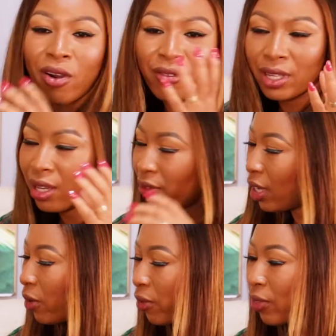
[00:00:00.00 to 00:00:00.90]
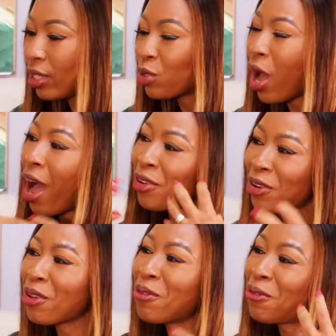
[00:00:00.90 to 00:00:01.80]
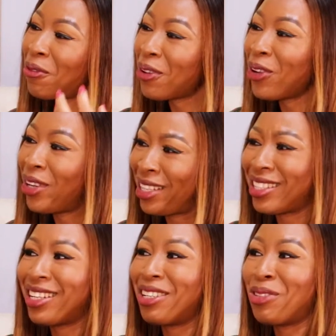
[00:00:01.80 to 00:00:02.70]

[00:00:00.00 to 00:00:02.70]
or every other thing. So how do you feel as an